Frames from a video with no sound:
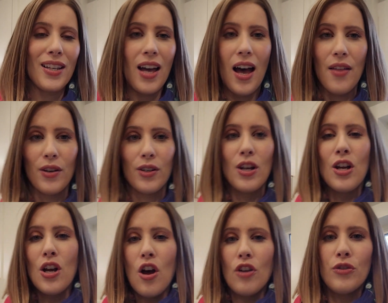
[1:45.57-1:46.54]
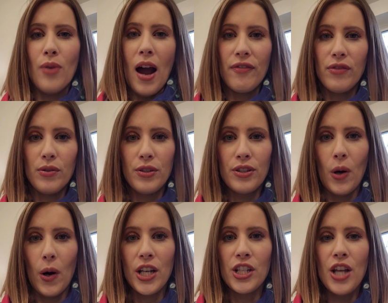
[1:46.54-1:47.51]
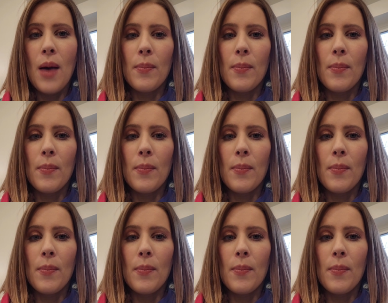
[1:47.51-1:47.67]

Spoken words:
other dry food storage,